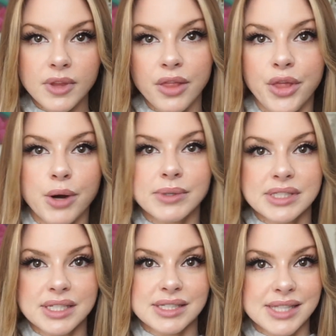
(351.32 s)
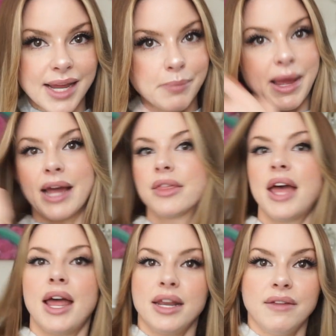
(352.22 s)
there was this thing back
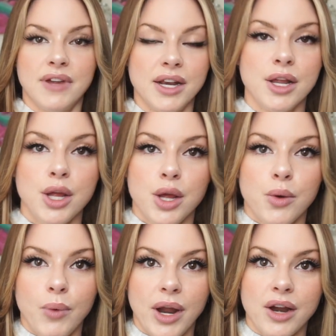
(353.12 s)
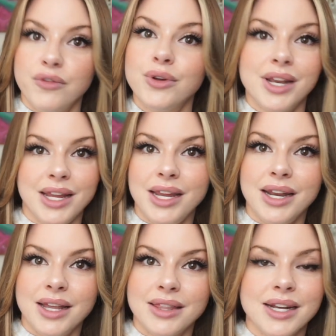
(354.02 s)
then even where if you can eat
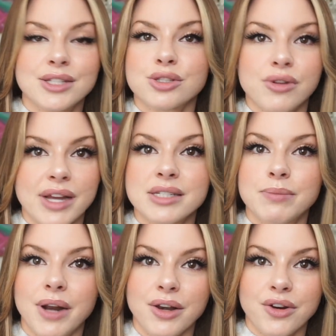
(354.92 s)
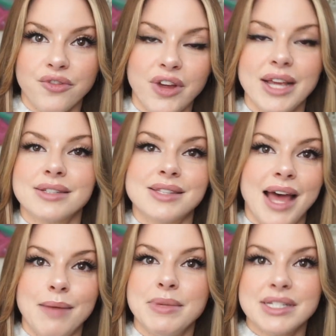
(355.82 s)
it, then it's great to put on your face,
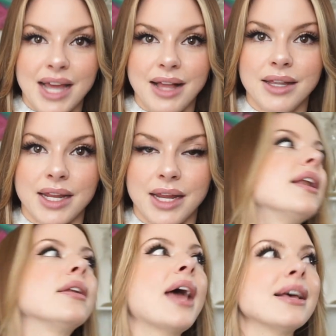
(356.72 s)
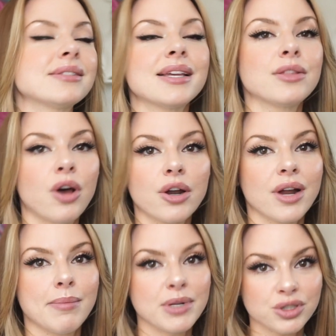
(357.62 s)
that mentality. And Estee Lauder
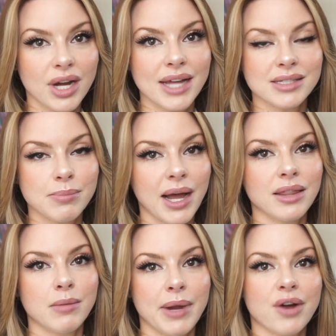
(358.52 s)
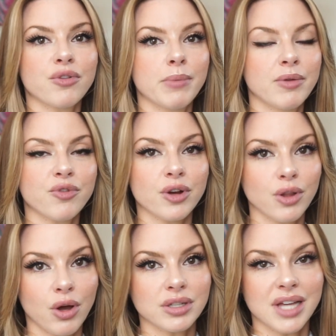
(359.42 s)
had been trying to buy La Mer from him for a
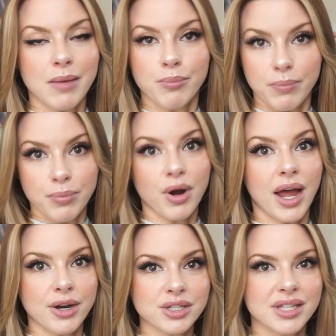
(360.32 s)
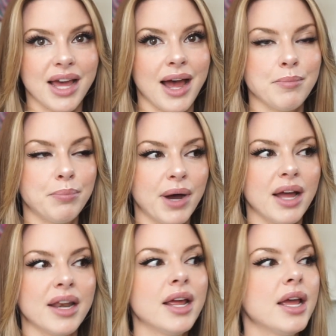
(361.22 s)
long time prior to that,
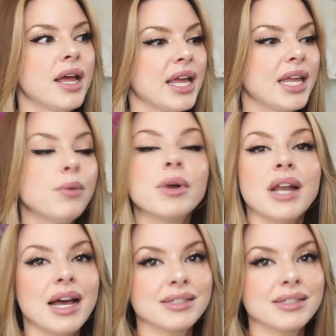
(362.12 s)
but he would not